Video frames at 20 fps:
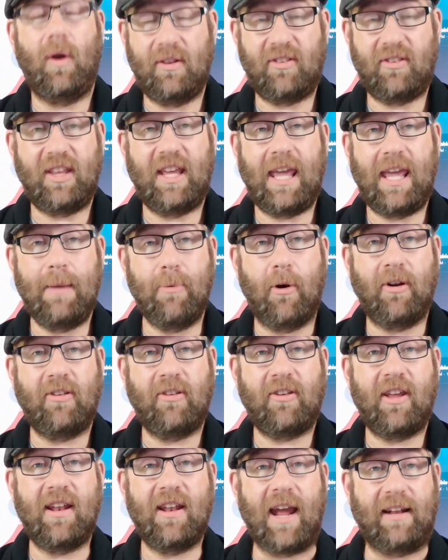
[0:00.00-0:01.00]
Once the
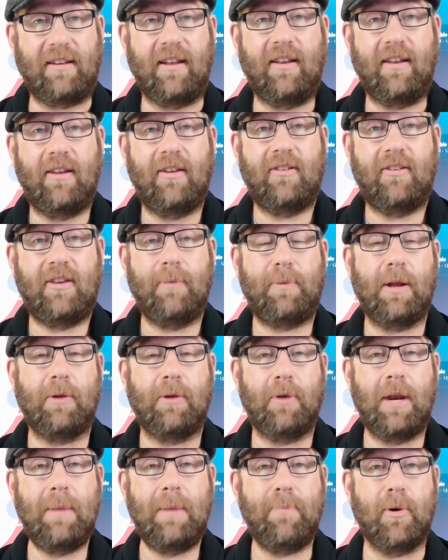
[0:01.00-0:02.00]
keyboard is connected,
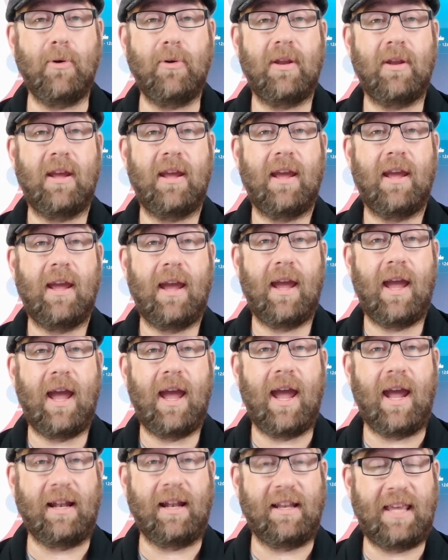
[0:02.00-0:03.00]
simply reboot
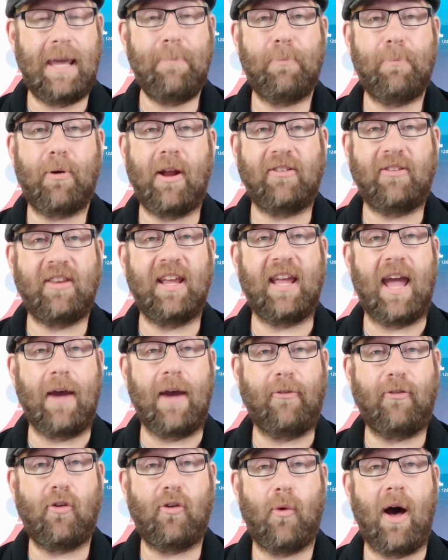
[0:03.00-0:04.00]
and keep pressing
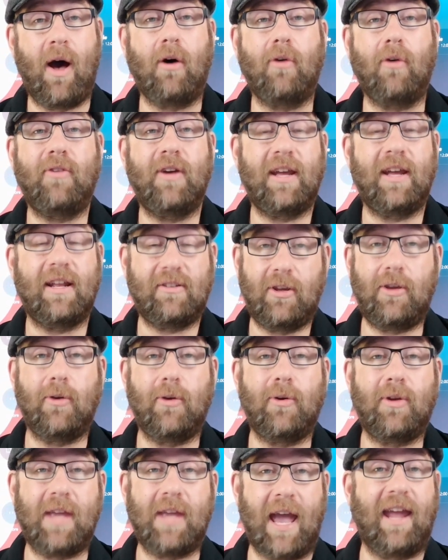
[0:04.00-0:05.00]
F12
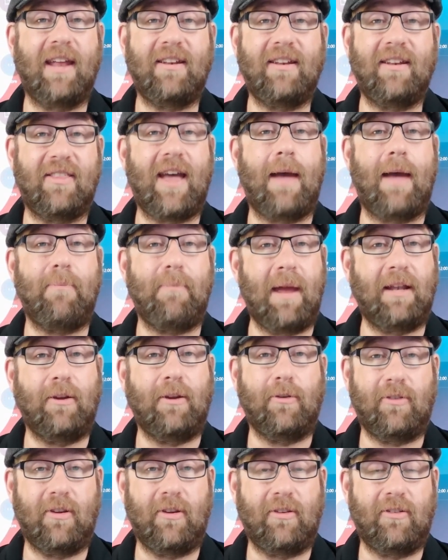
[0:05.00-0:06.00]
until you get into that
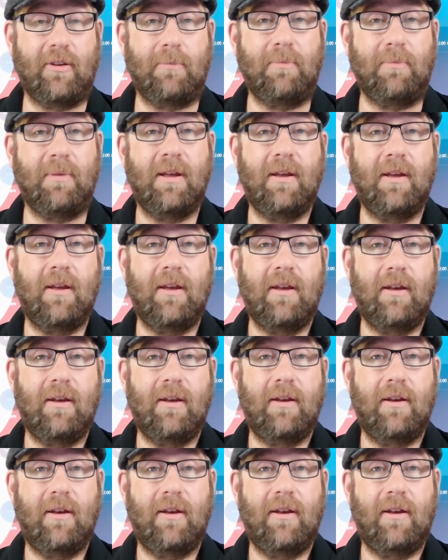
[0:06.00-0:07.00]
menu system.
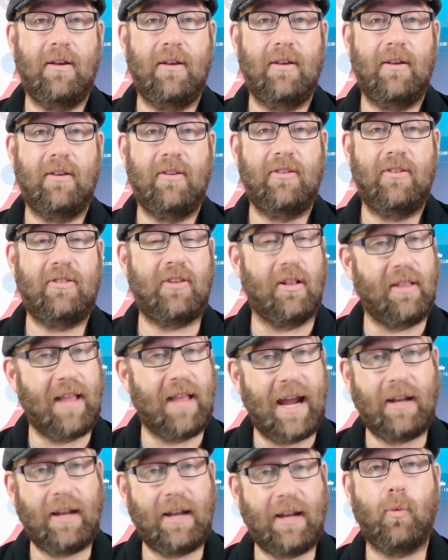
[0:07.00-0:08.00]

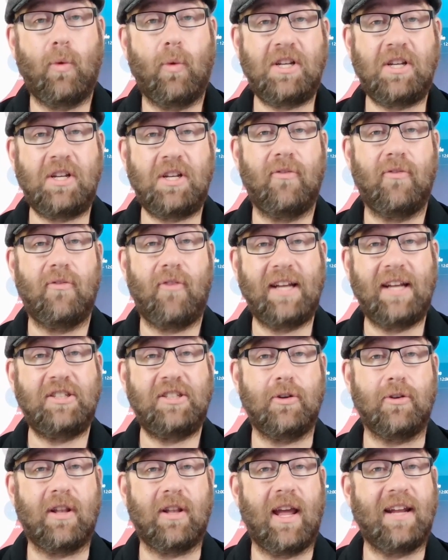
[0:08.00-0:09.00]
Select which
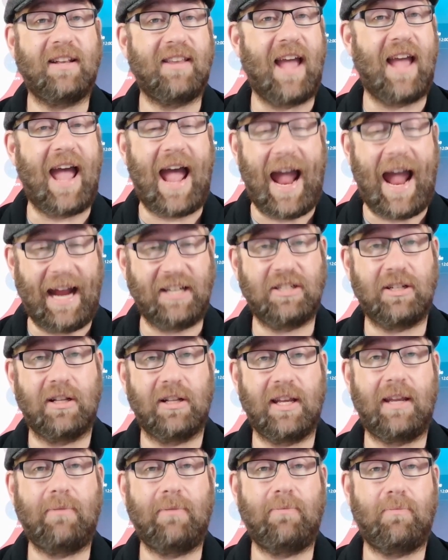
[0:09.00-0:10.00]
device you'd like to
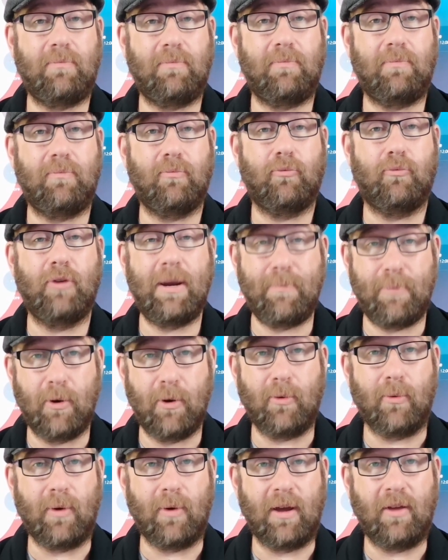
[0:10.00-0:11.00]
actually
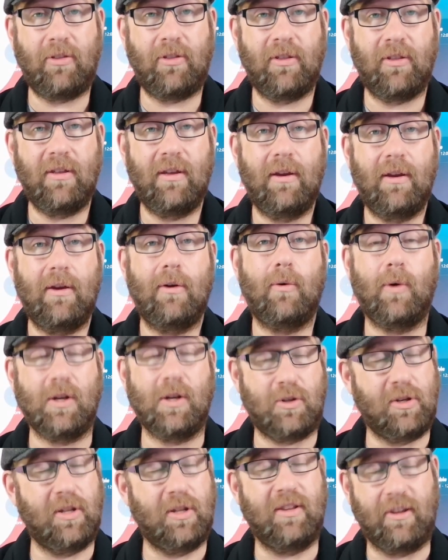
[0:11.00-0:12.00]
reboot with,
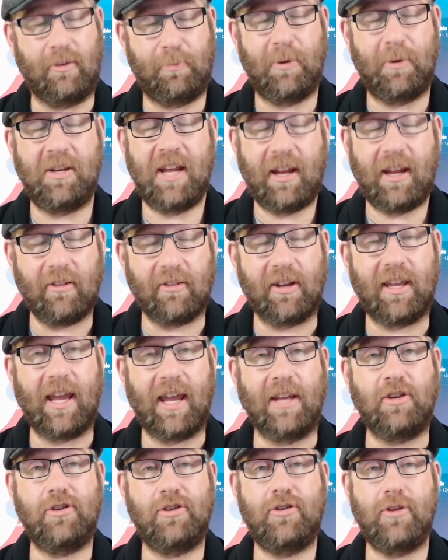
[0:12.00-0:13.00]
which in this particular
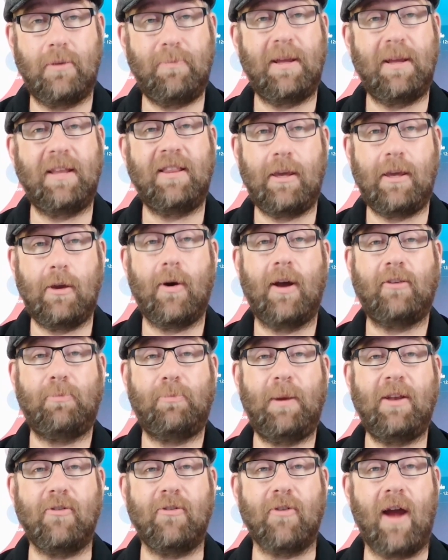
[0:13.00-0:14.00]
case should be the
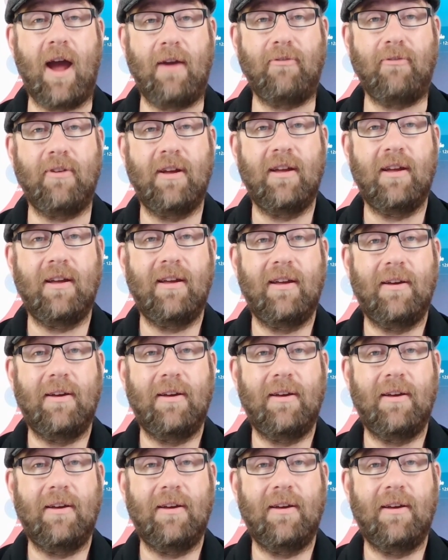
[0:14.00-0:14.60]
USB drive,